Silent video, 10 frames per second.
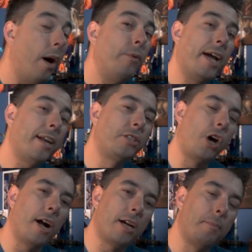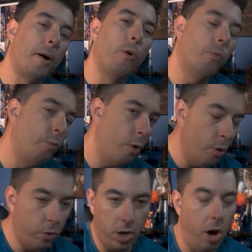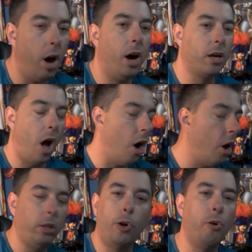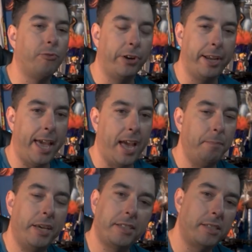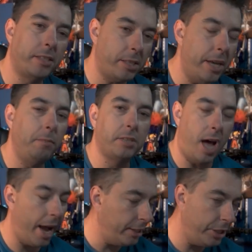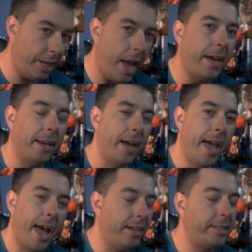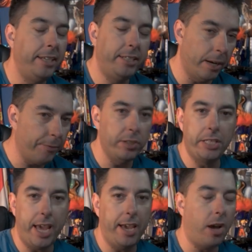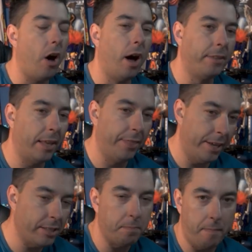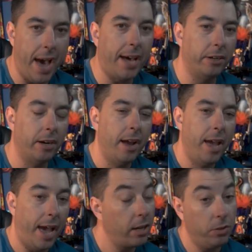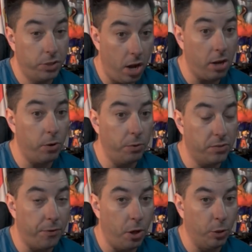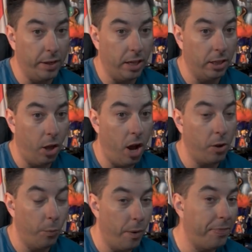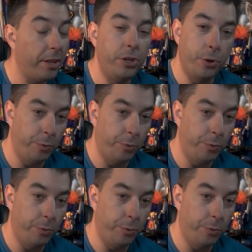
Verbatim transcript: we got to talk about Wukong all over again because it seems IGN has a different take on this matter and Kotaku is following along with the new